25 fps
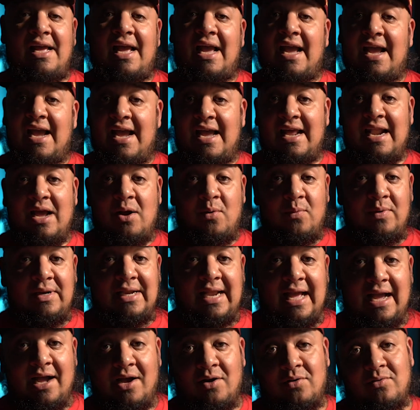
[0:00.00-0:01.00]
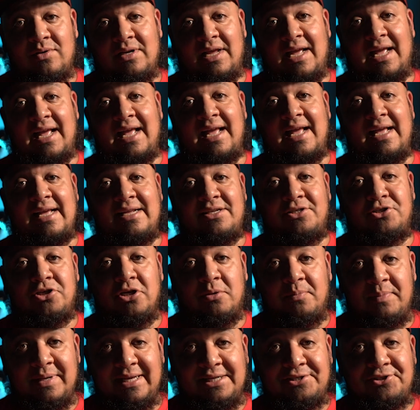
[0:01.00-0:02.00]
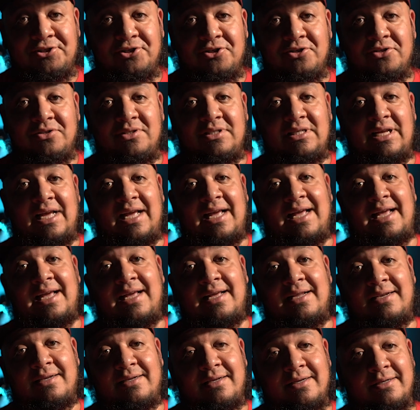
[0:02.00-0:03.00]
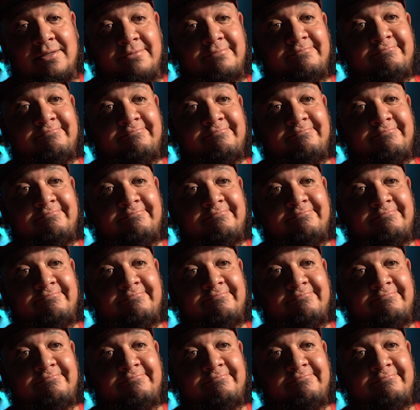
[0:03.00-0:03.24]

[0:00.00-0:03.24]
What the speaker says: And I went out and took pictures, and